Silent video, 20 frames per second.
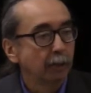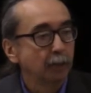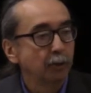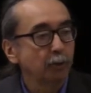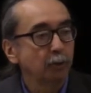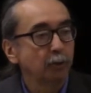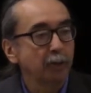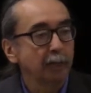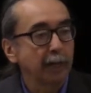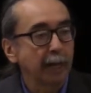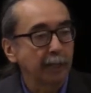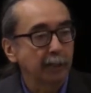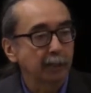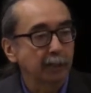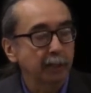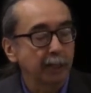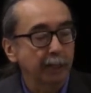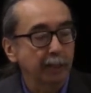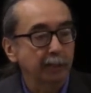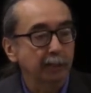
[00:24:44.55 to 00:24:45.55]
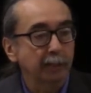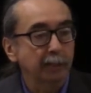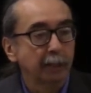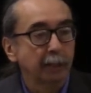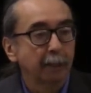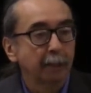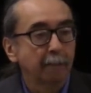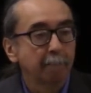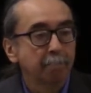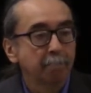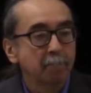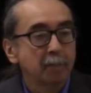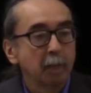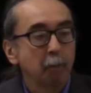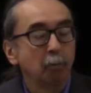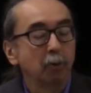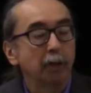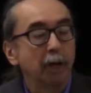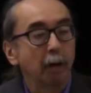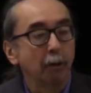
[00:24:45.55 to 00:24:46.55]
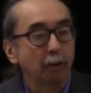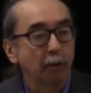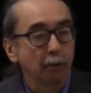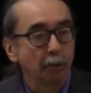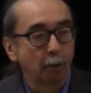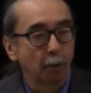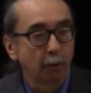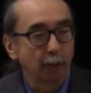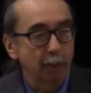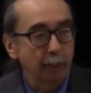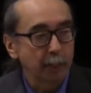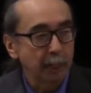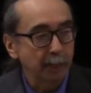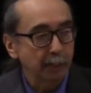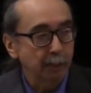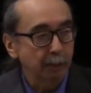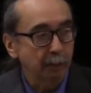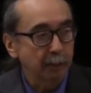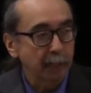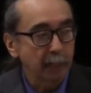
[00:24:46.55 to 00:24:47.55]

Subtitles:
to the United States without authority of the National